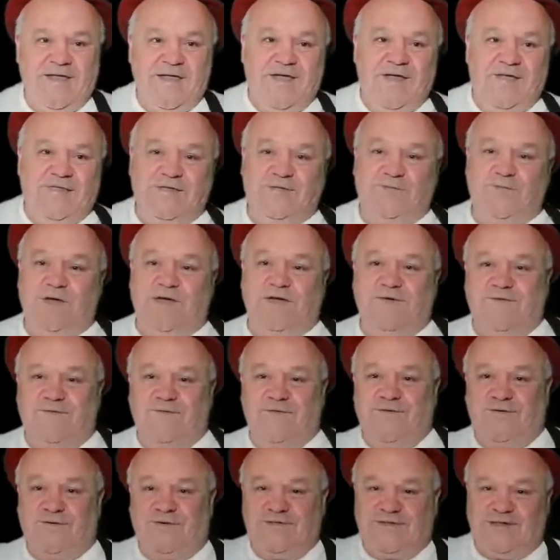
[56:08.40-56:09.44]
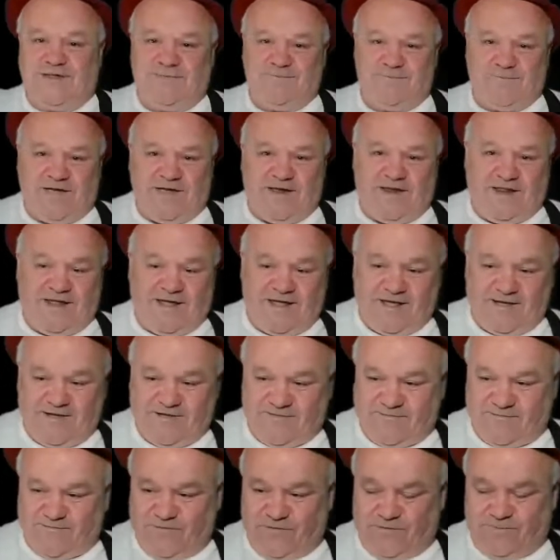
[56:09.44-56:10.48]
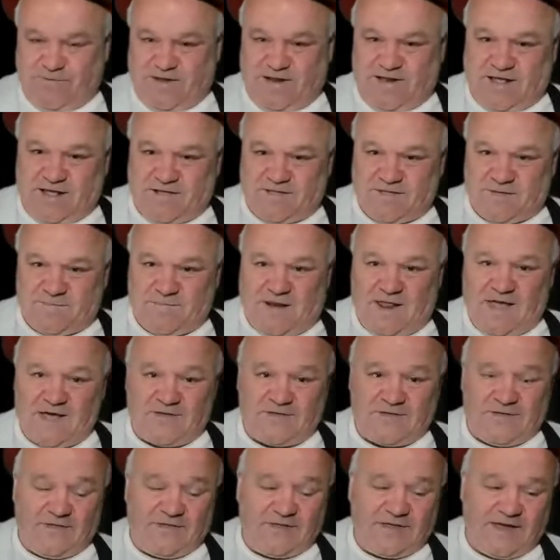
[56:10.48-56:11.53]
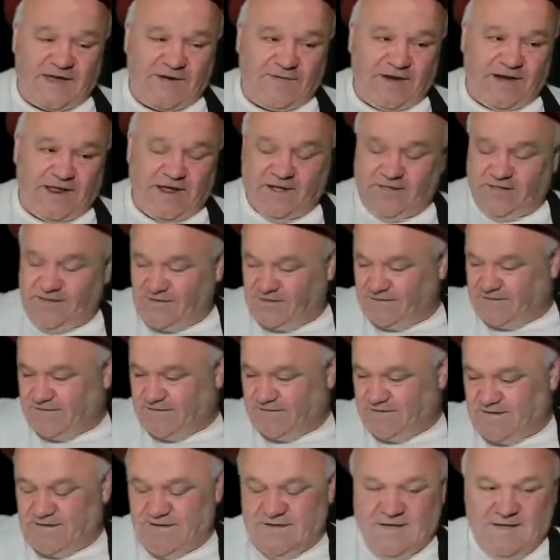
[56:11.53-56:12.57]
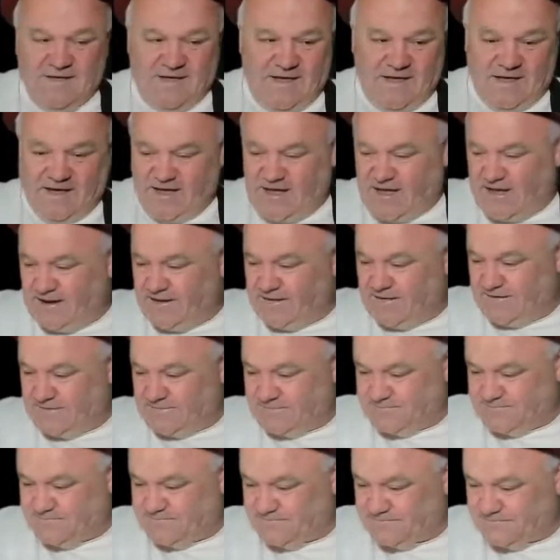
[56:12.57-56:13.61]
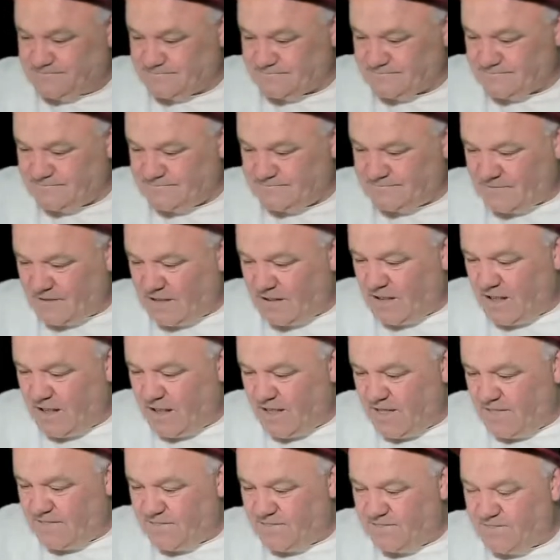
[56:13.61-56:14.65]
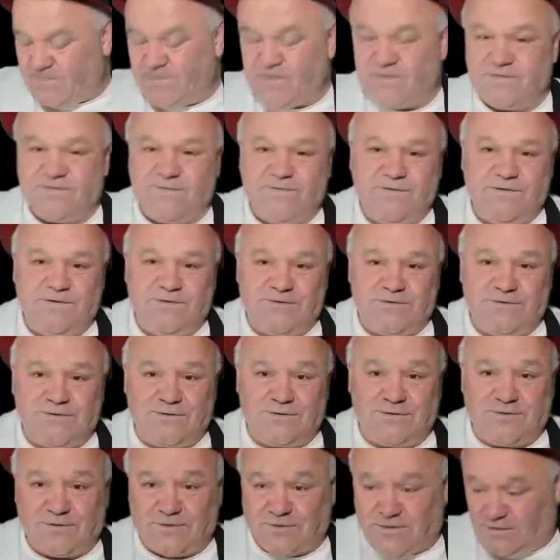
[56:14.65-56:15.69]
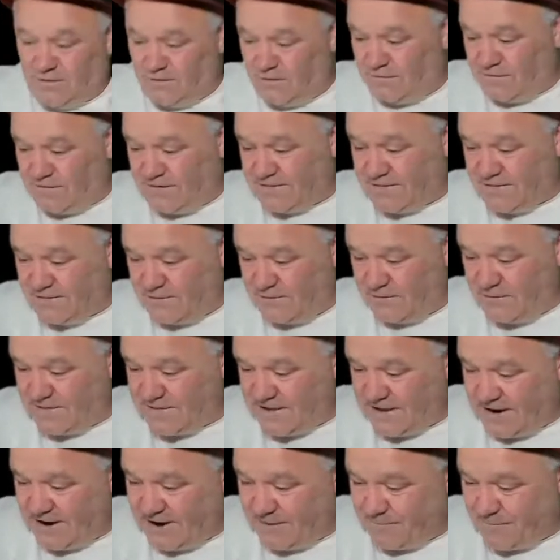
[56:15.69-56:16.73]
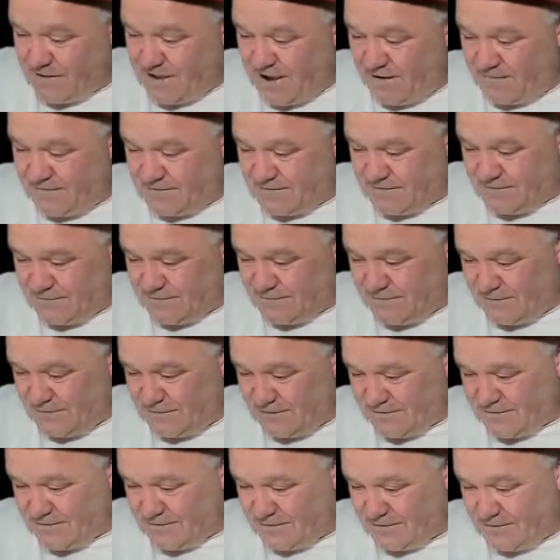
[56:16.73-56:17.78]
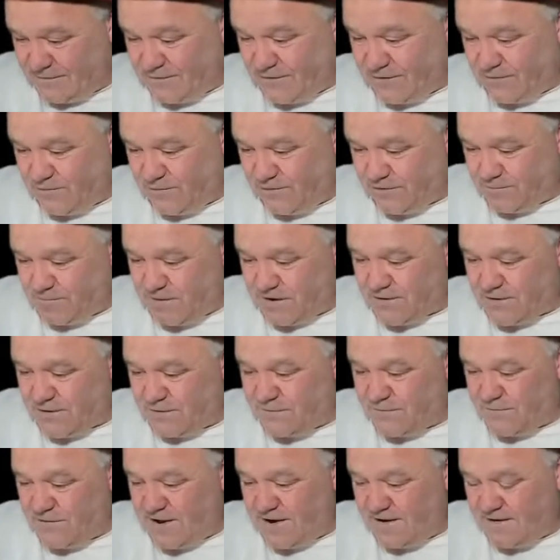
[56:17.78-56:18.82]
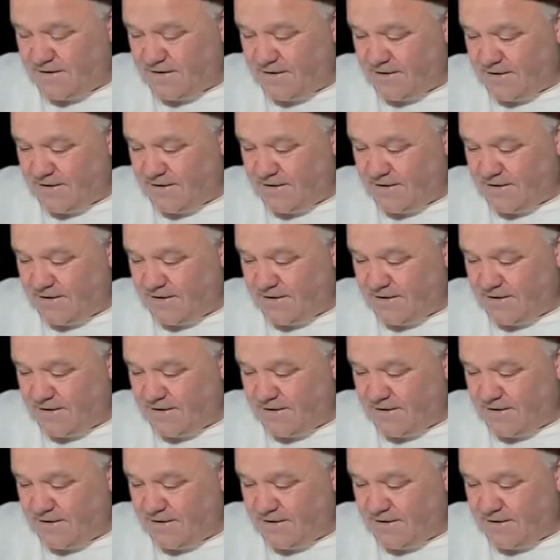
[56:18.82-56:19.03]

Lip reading: this week, of course, it's been we've had some elections here in England, and there's a few lovely stories out and about. There's a few not so lovely ones. My good friend